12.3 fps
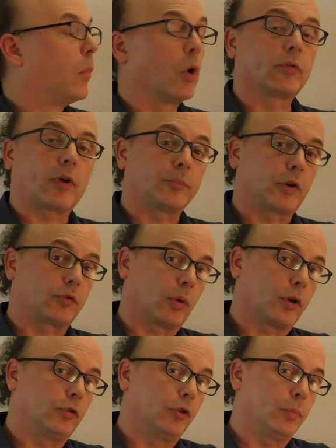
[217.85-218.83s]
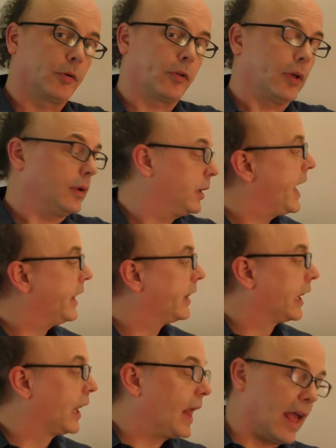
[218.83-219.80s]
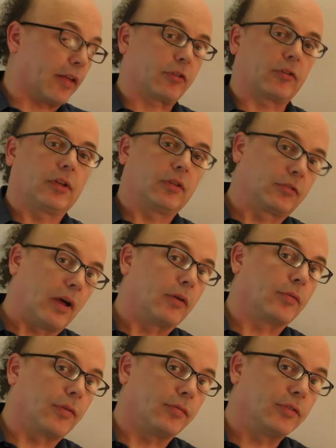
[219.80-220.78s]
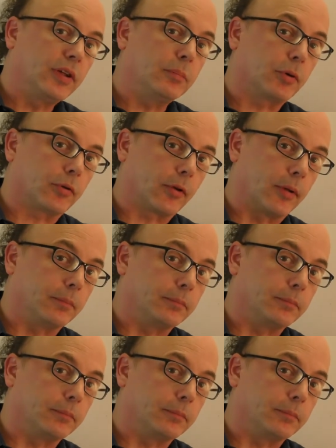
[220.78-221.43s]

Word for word: more is up to 22% and less is down to 15%.